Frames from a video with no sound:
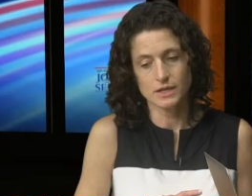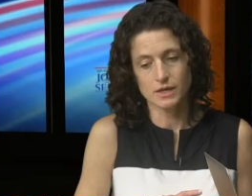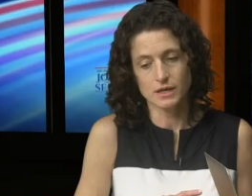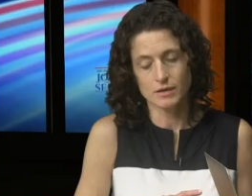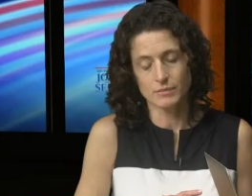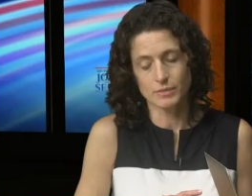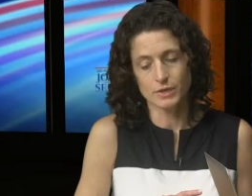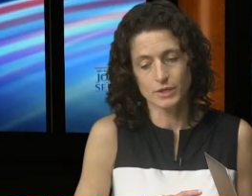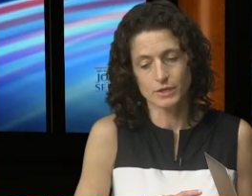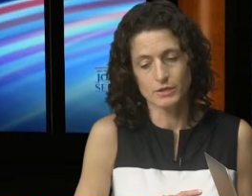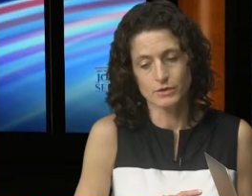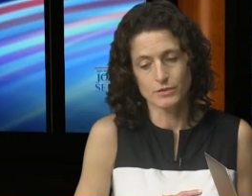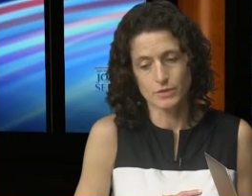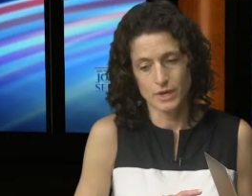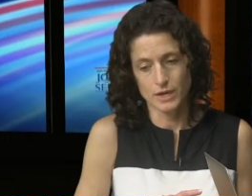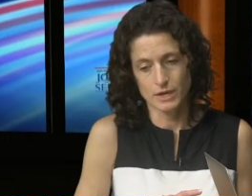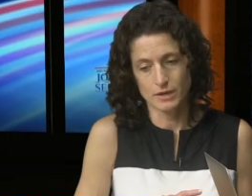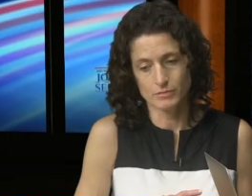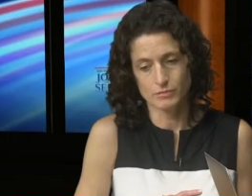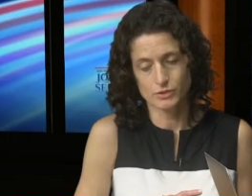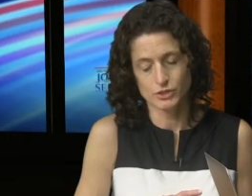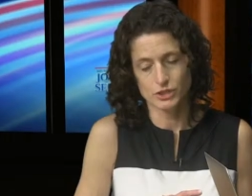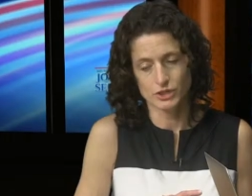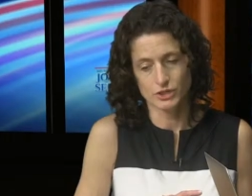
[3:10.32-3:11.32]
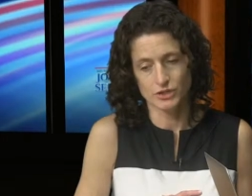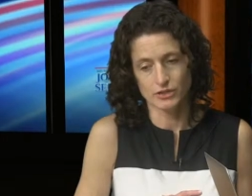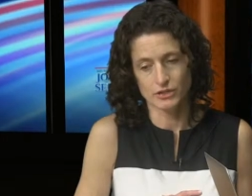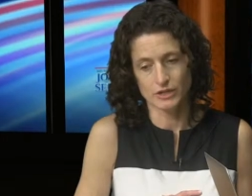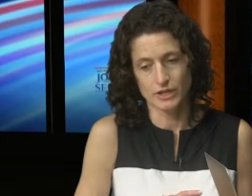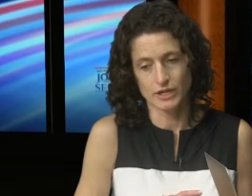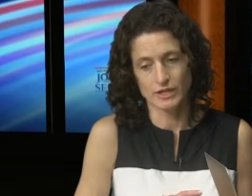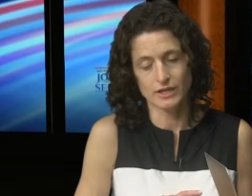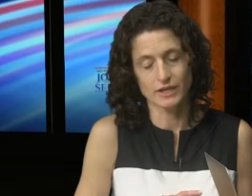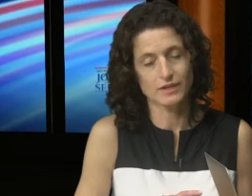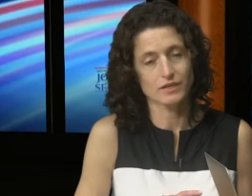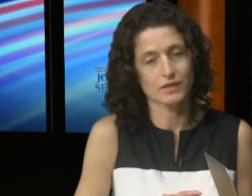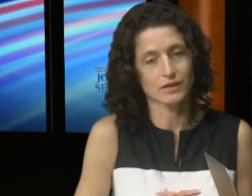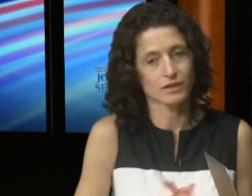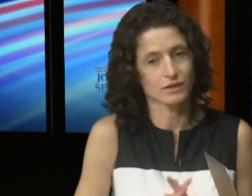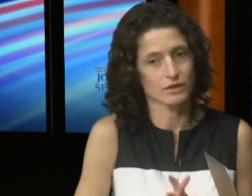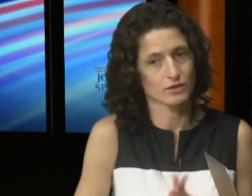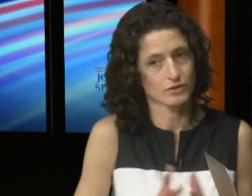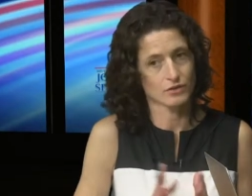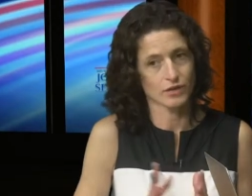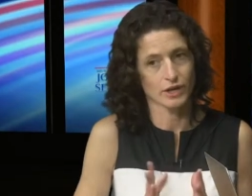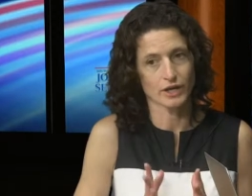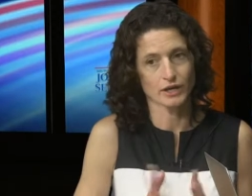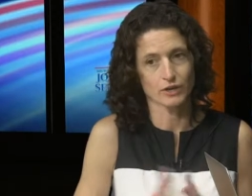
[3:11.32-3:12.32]
um, in New Hampshire, and I think
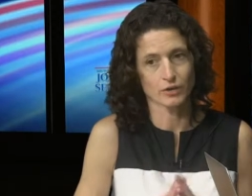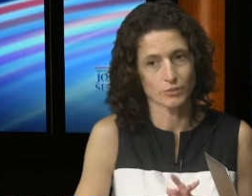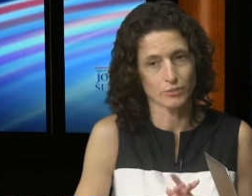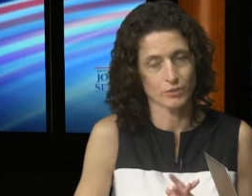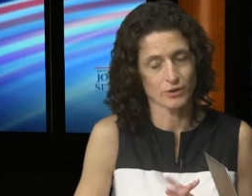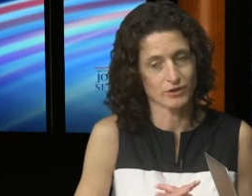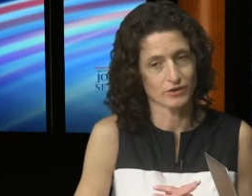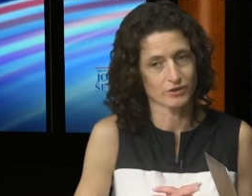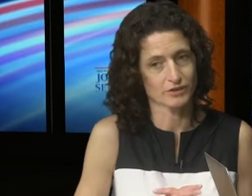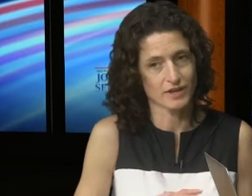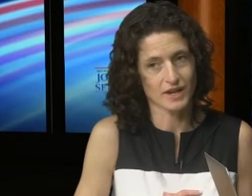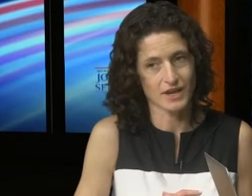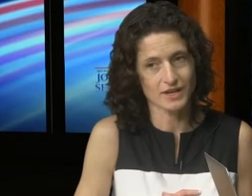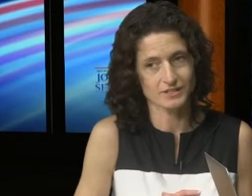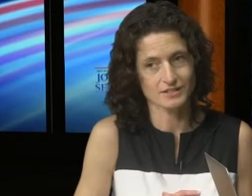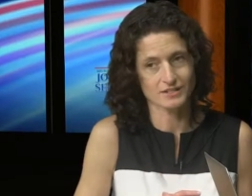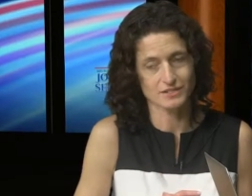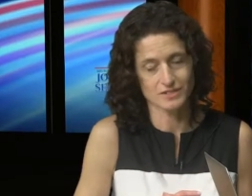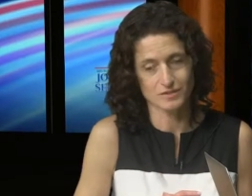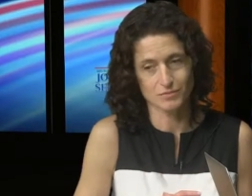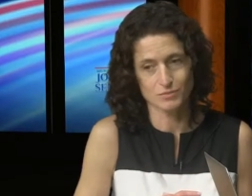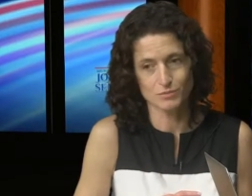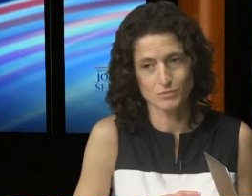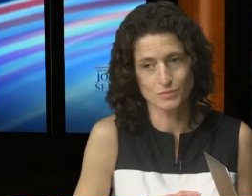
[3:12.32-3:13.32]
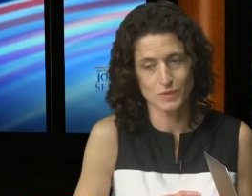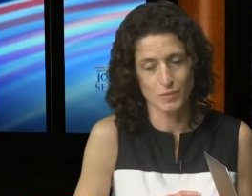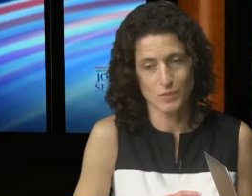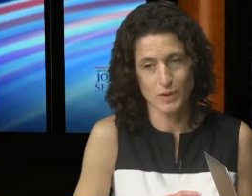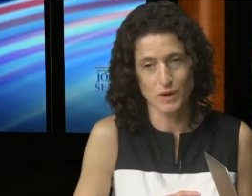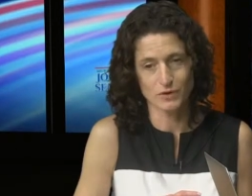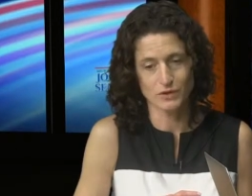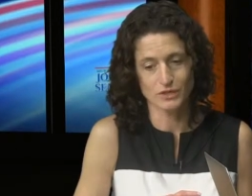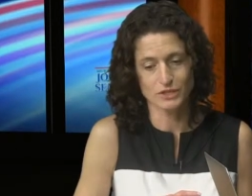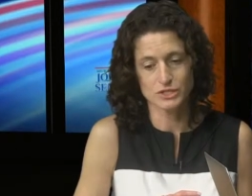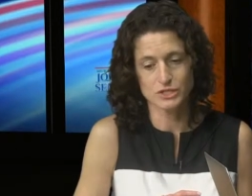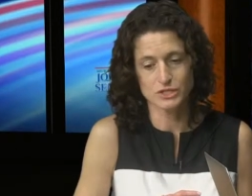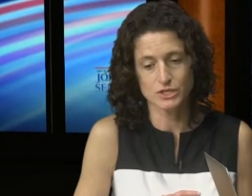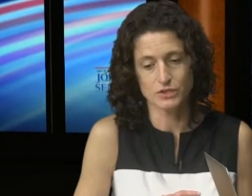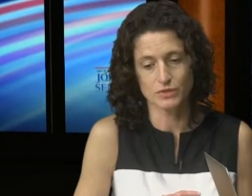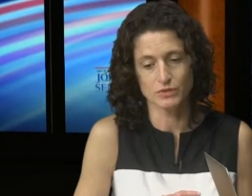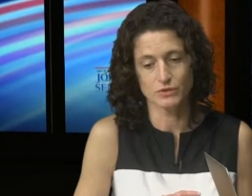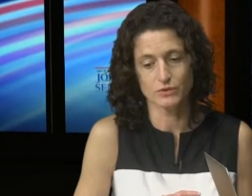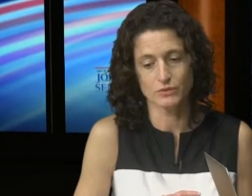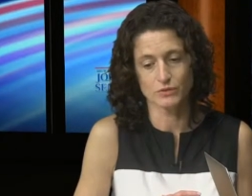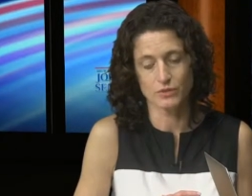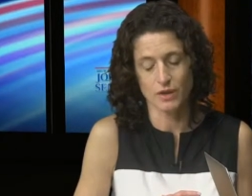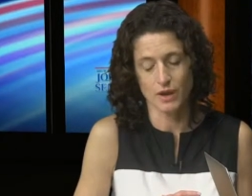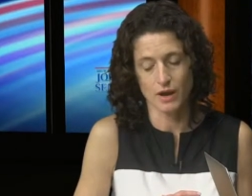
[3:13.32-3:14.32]
Craig Gilbert asked him about it
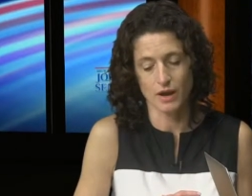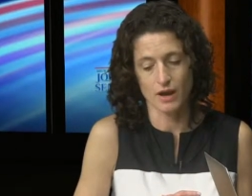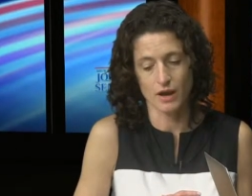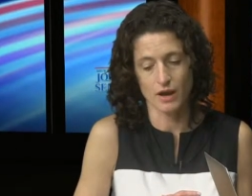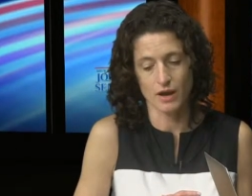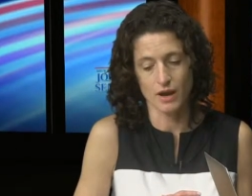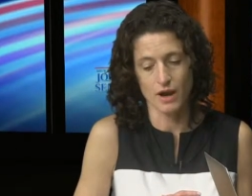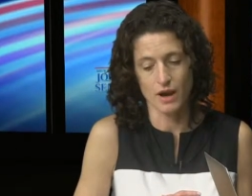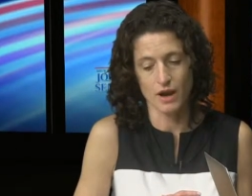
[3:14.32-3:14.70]
too there,